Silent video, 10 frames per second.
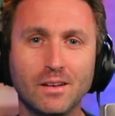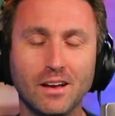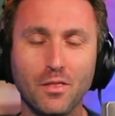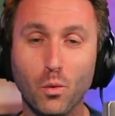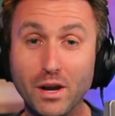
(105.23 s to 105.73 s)

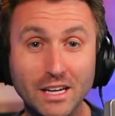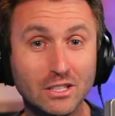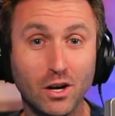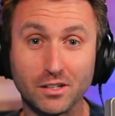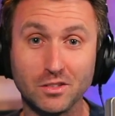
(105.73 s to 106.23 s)
and the way he
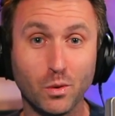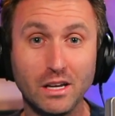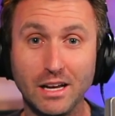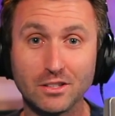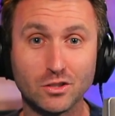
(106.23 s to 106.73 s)
talks and the way
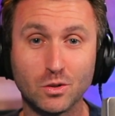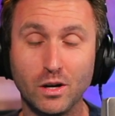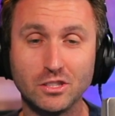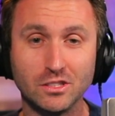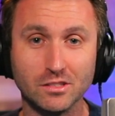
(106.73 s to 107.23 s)
he answers
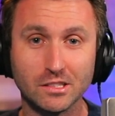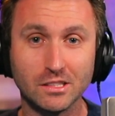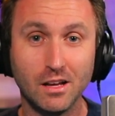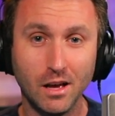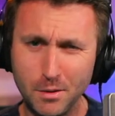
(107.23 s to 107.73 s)

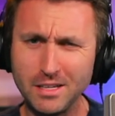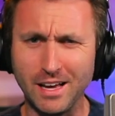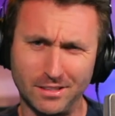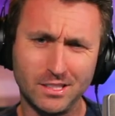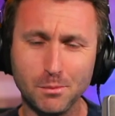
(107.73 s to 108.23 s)
questions. I mean,
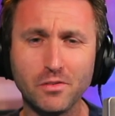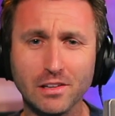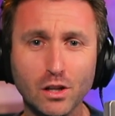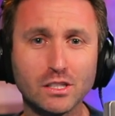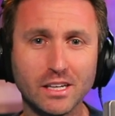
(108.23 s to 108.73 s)
yes, some of
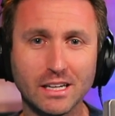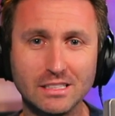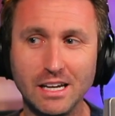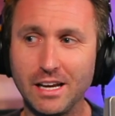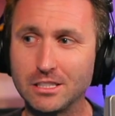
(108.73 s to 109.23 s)
it looks like a
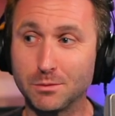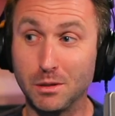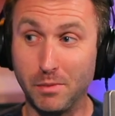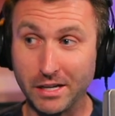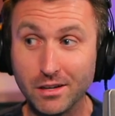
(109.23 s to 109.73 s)
teenager,
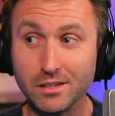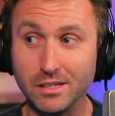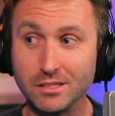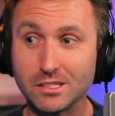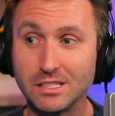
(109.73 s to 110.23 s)
but my
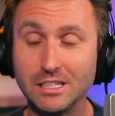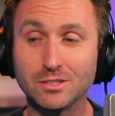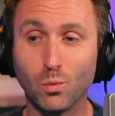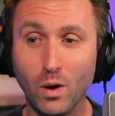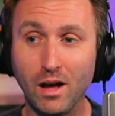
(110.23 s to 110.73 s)
goodness, he
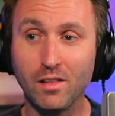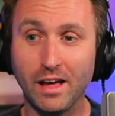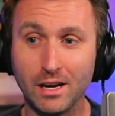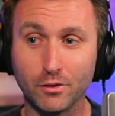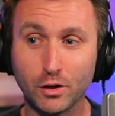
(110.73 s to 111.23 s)
is well
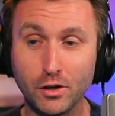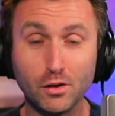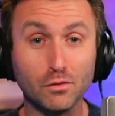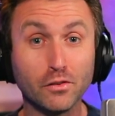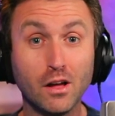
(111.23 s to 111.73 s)
ahead of the
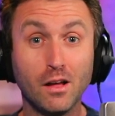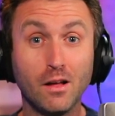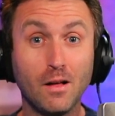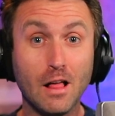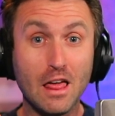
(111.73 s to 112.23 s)
curve.
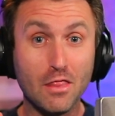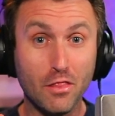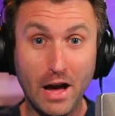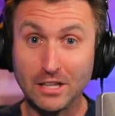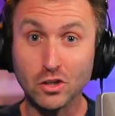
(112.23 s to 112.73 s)

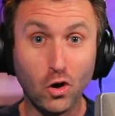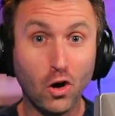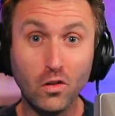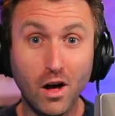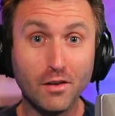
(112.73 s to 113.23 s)
That's
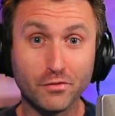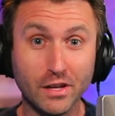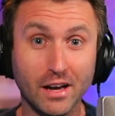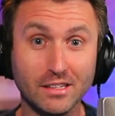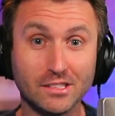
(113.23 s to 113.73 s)
all off
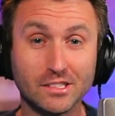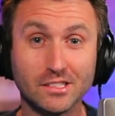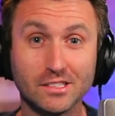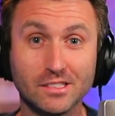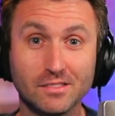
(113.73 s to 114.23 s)
the
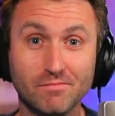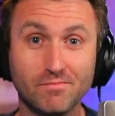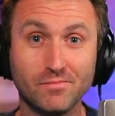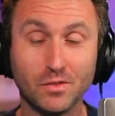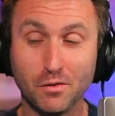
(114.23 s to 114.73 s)
ice.
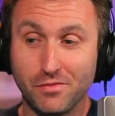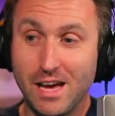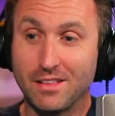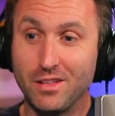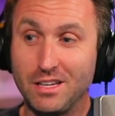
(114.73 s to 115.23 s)
The
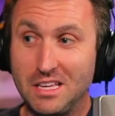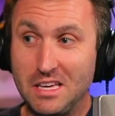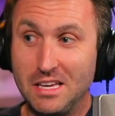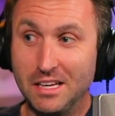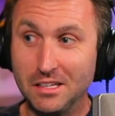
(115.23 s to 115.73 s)
fact that
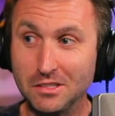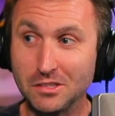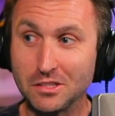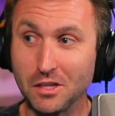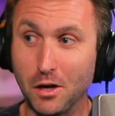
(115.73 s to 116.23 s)
he
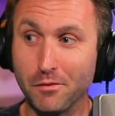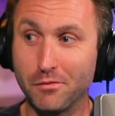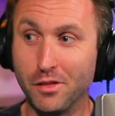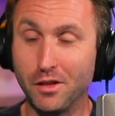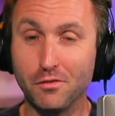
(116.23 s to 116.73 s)
is
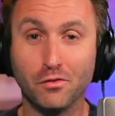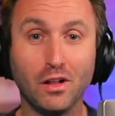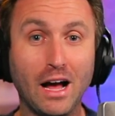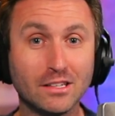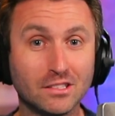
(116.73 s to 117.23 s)
of the
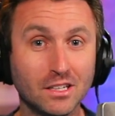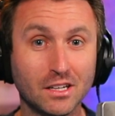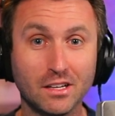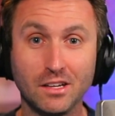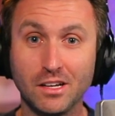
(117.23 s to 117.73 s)

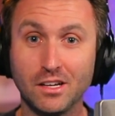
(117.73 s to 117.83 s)
Vlasic